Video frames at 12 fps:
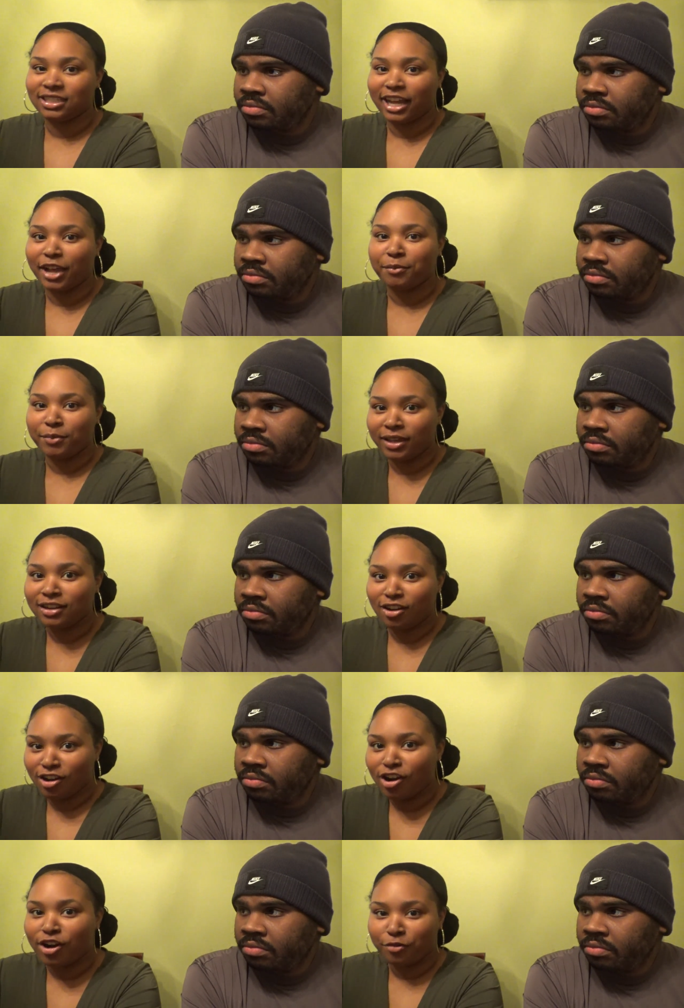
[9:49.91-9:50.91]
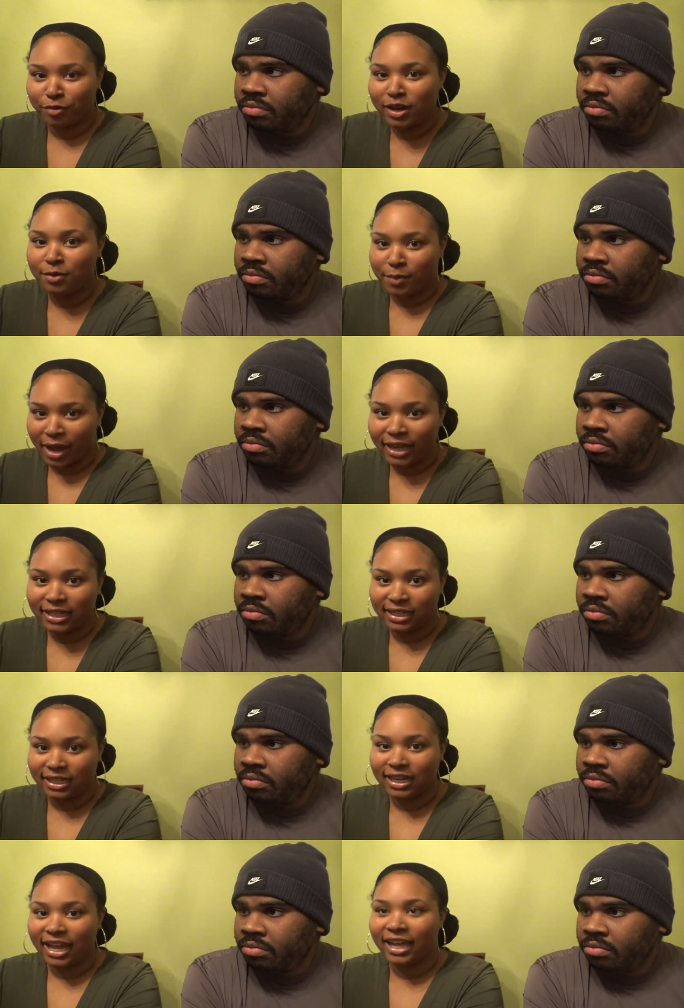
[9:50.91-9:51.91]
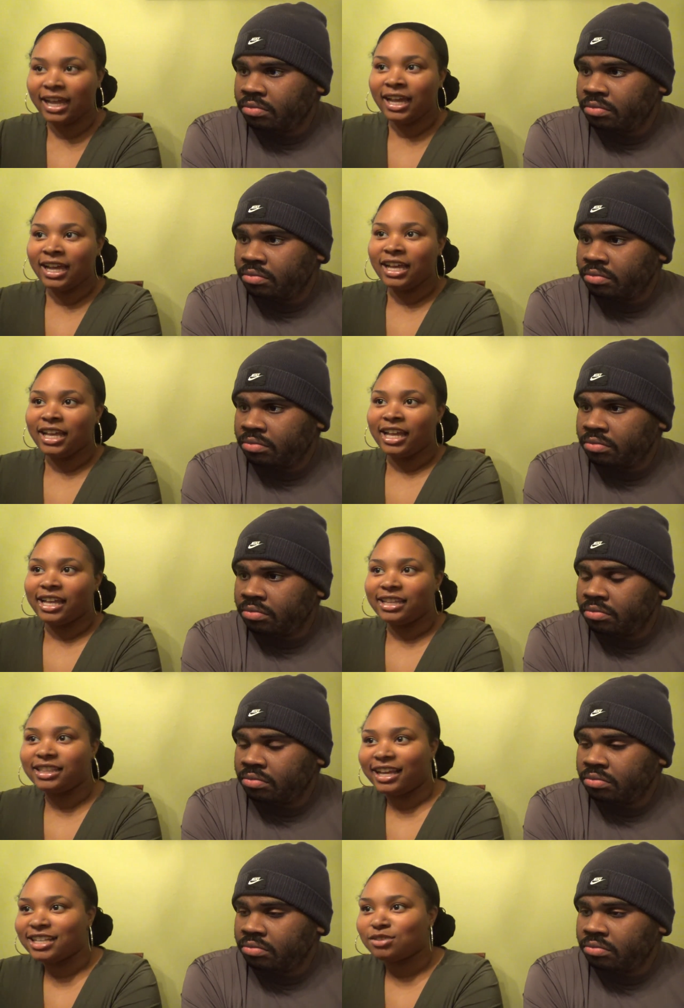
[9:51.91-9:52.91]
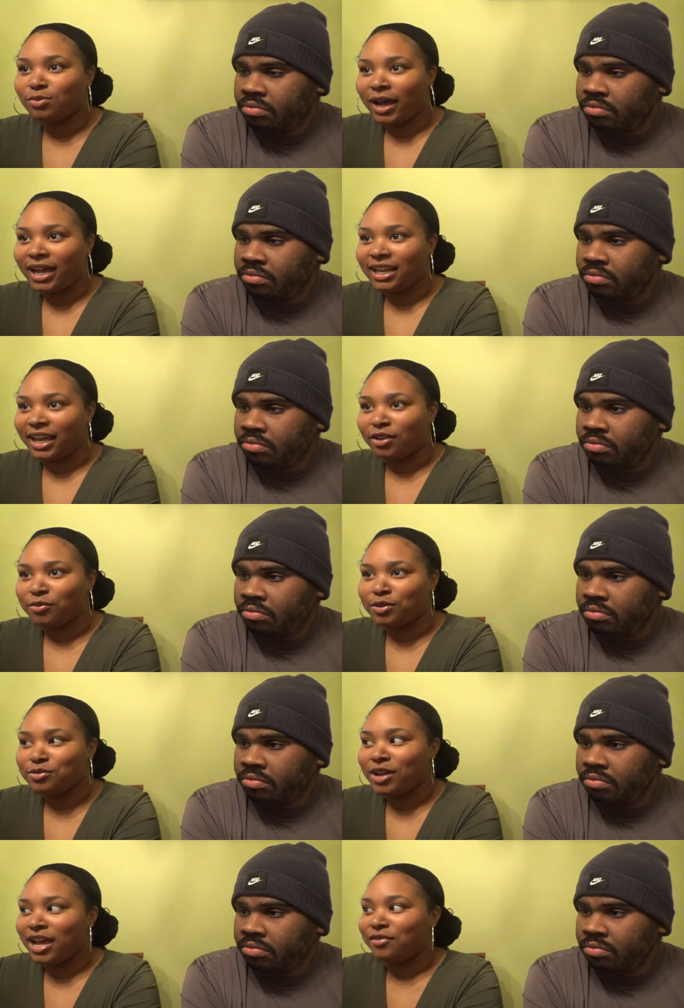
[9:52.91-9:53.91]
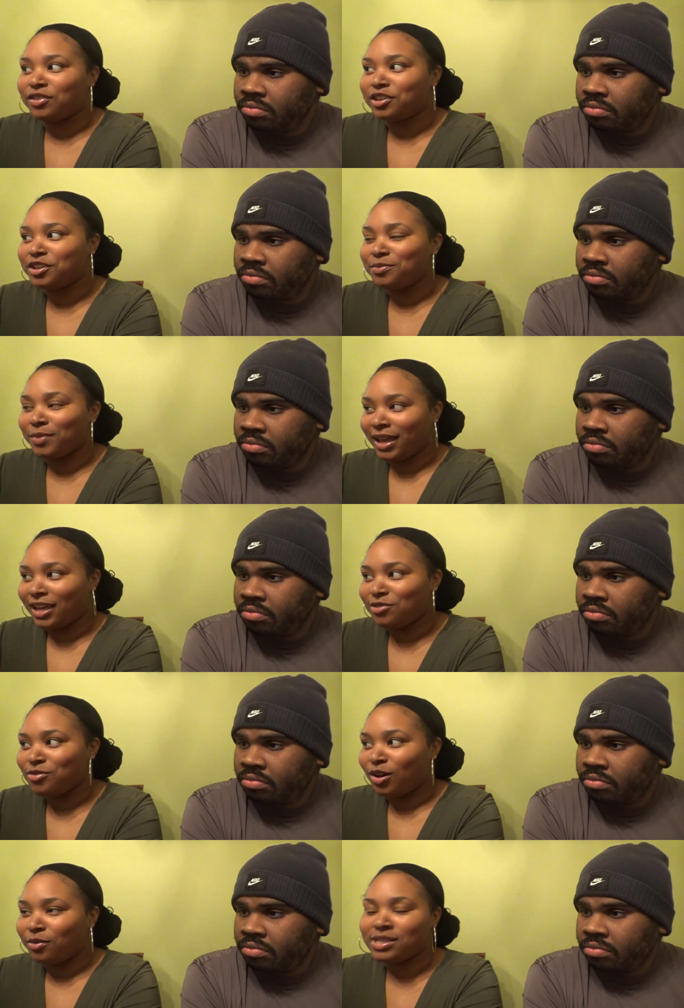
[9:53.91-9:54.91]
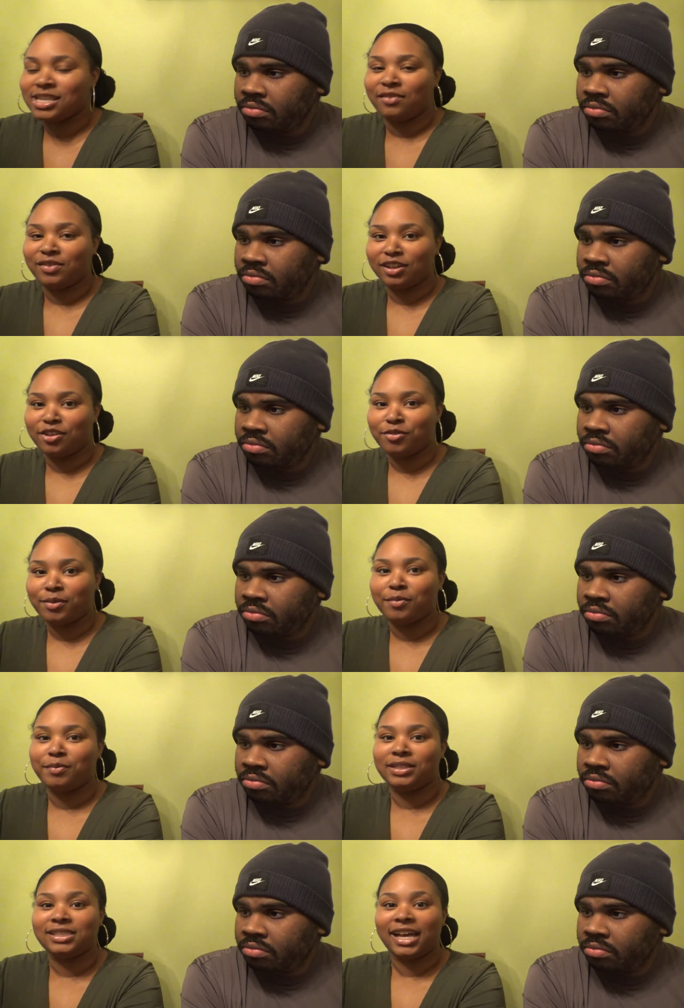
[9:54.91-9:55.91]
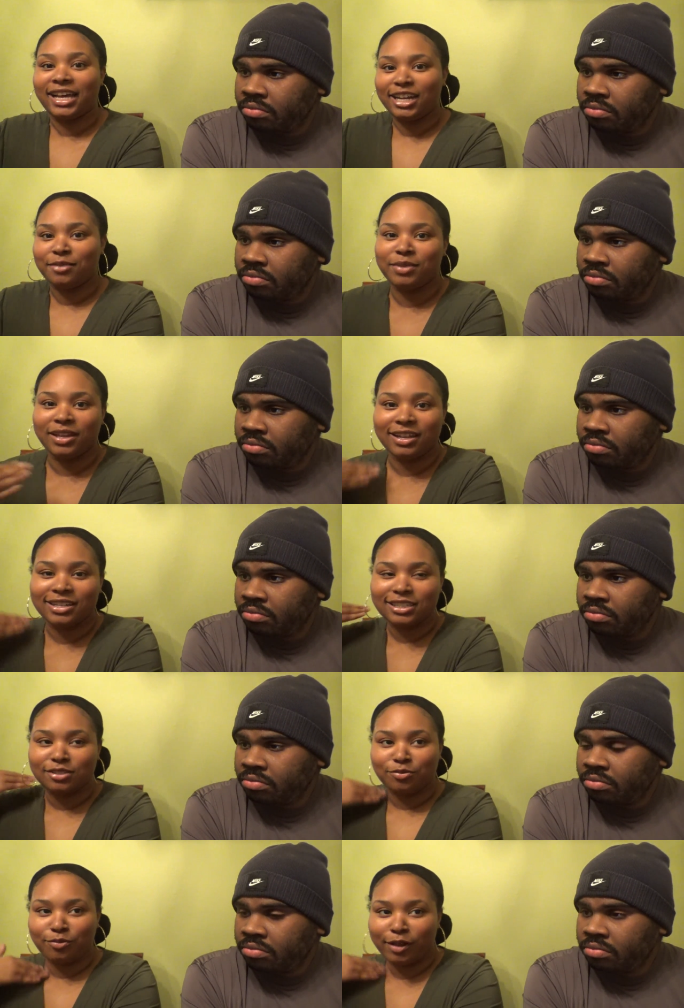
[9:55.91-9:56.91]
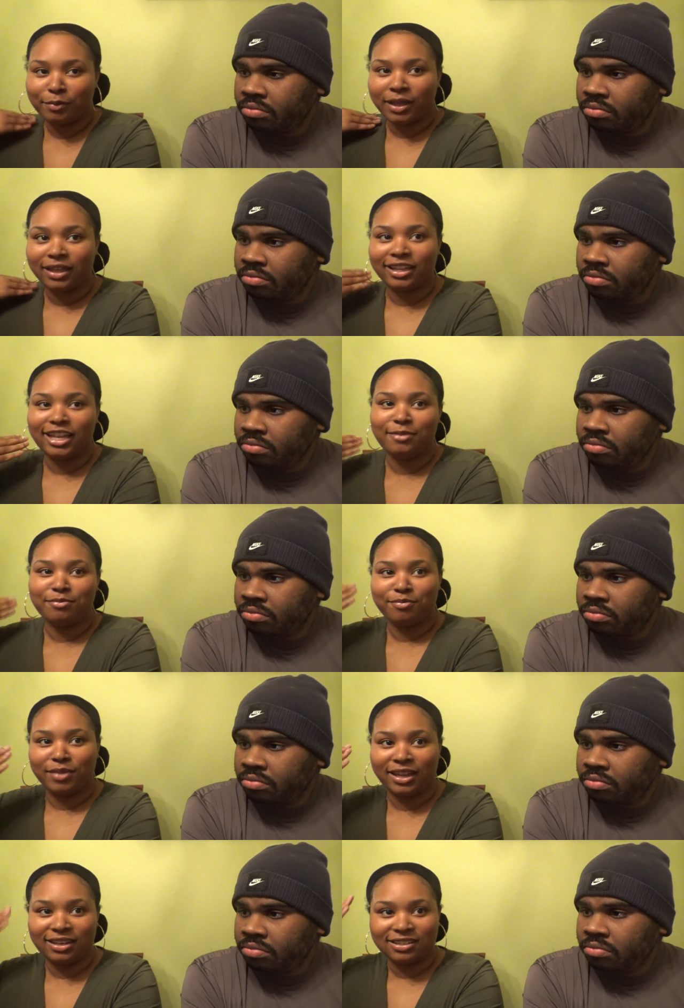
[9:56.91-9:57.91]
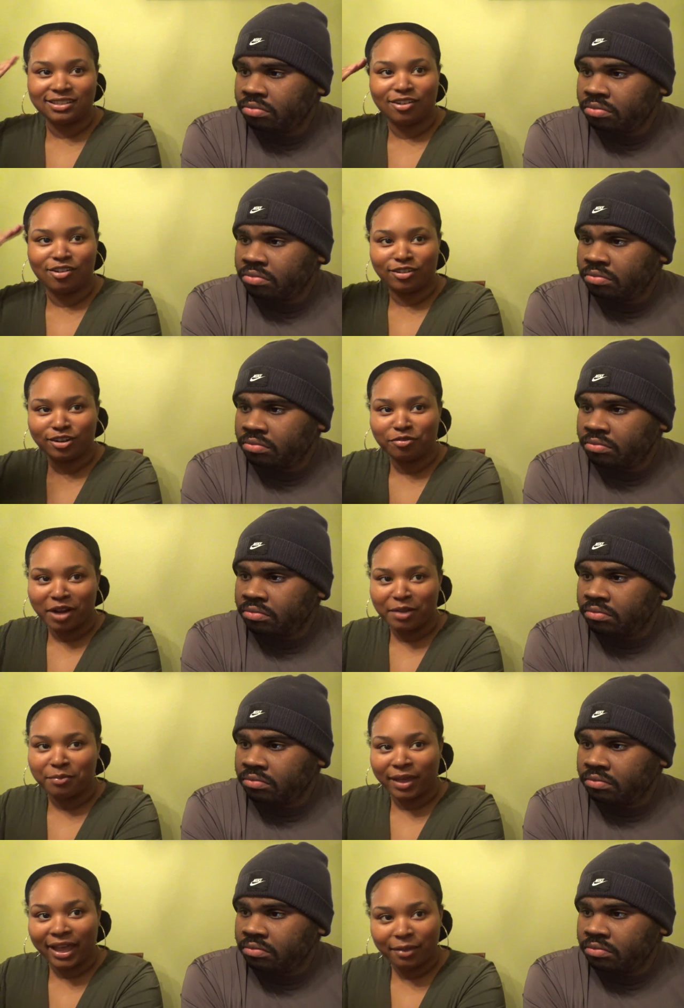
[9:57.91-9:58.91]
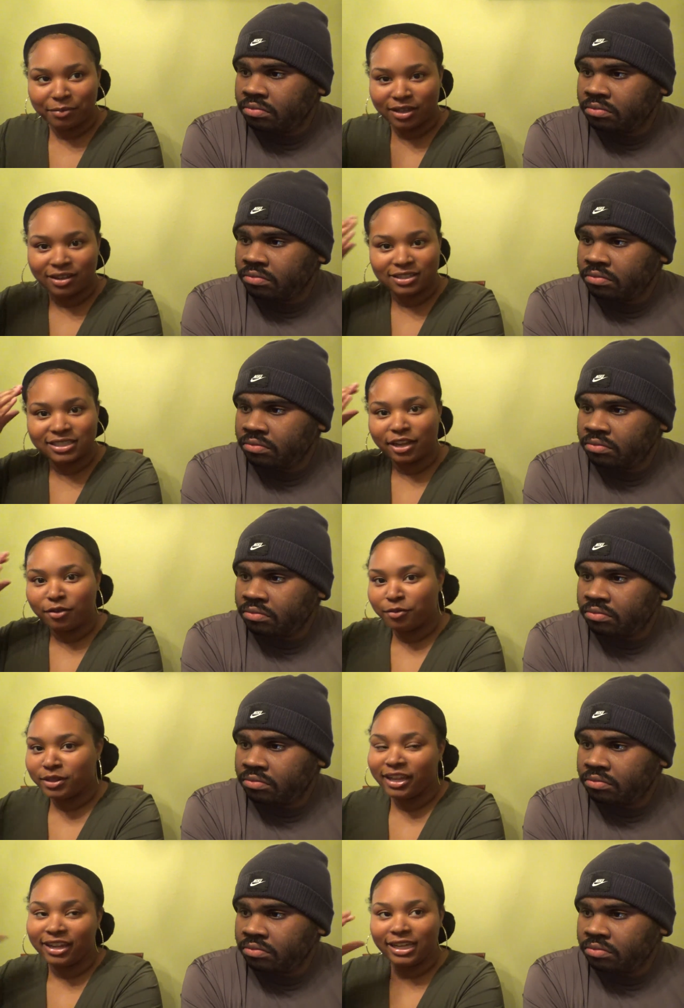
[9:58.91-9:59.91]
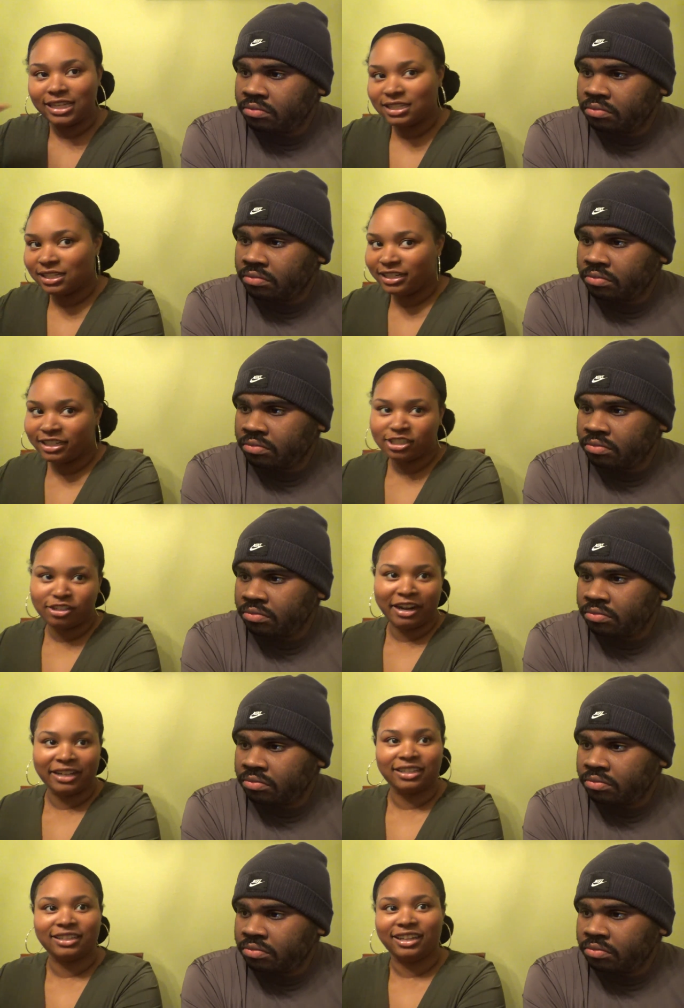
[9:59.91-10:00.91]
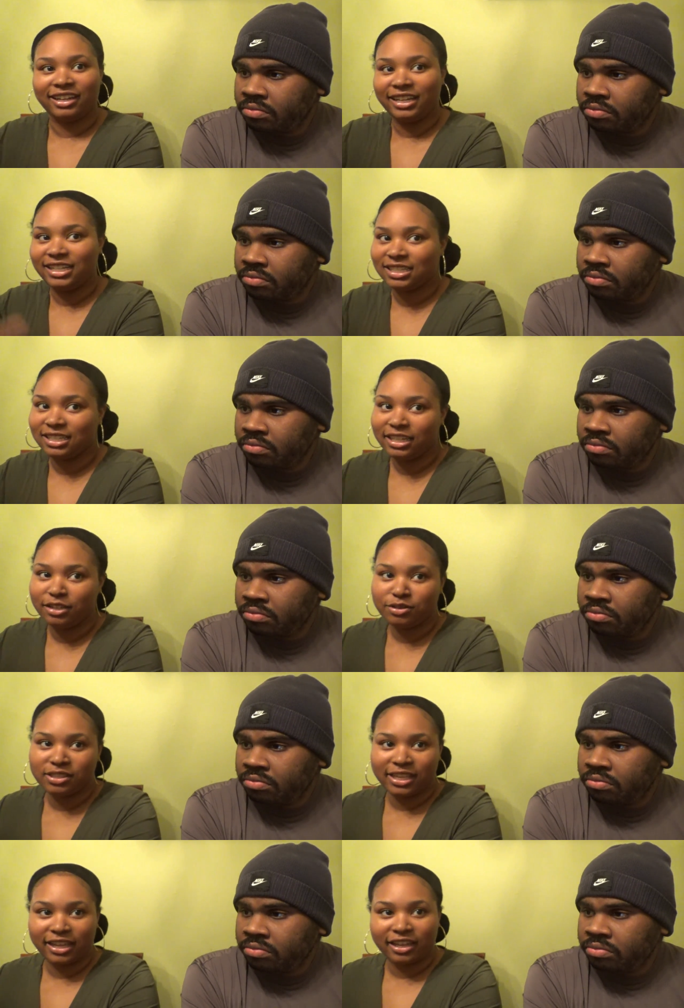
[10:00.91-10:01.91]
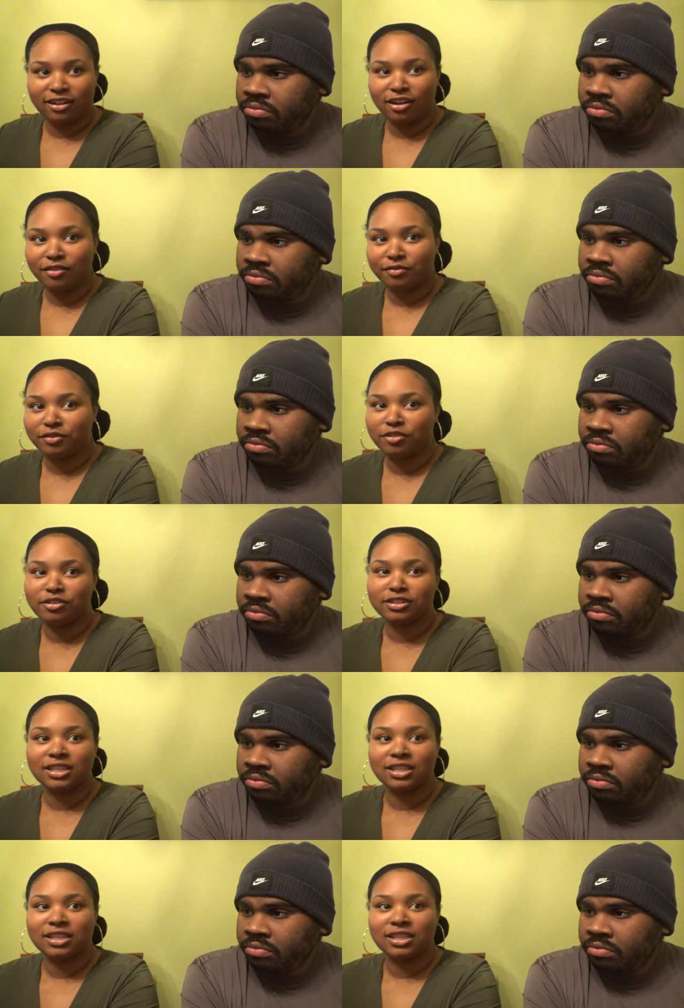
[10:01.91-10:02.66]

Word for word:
Speaker 1: Like men are weak minded. Like that's why like when you have a good man you always have a good woman beside him because women keep men on the right path because they're they're easily distracted they're easily taken off course